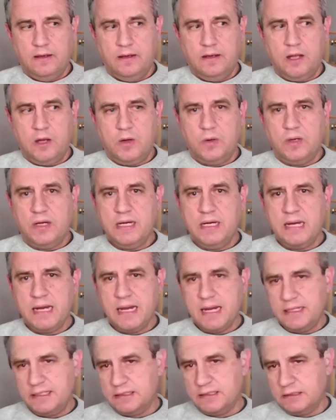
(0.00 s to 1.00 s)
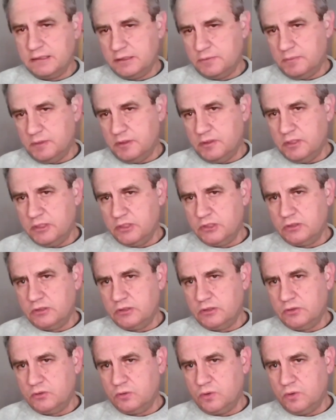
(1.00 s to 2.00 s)
Now, in essence,
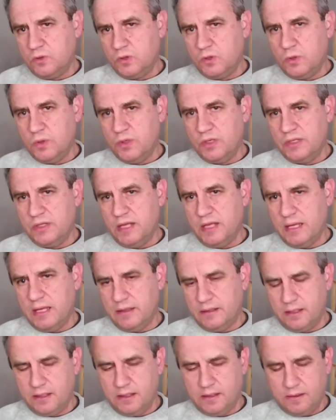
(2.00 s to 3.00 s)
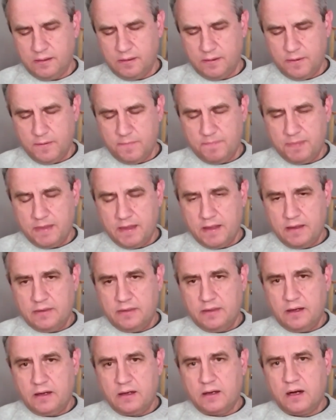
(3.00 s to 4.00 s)
Maritz concluded that
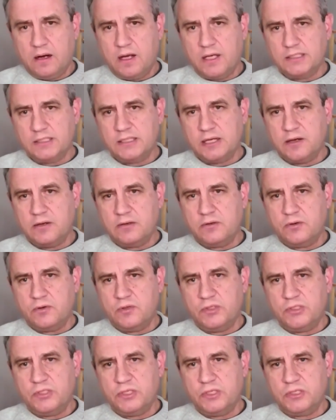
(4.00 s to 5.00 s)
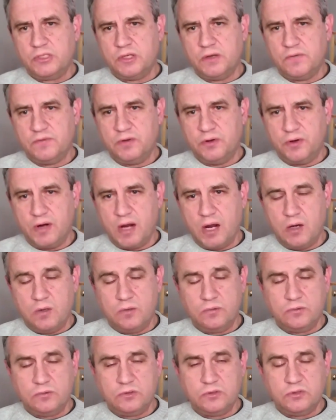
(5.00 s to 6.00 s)
the class characteristics of the
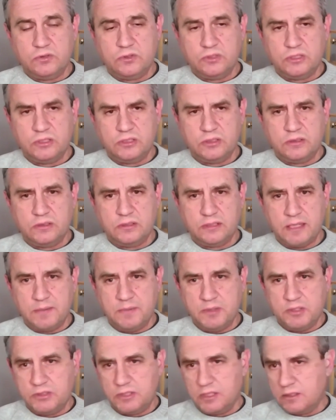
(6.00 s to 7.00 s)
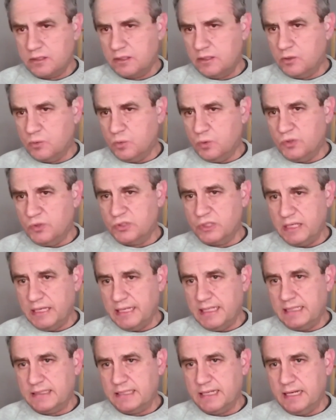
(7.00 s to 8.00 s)
round semicircular wounds on
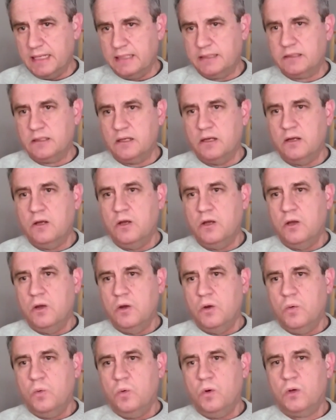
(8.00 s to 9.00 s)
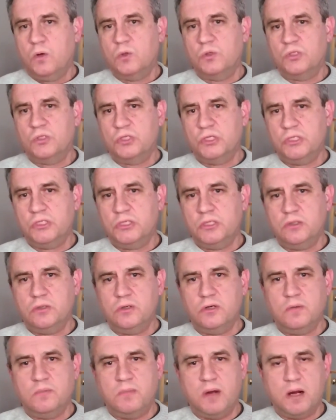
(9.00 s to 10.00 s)
Inge's head were consistent
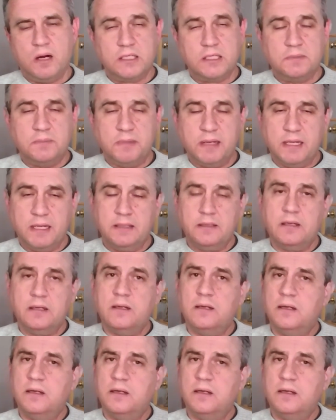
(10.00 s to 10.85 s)
to the marks made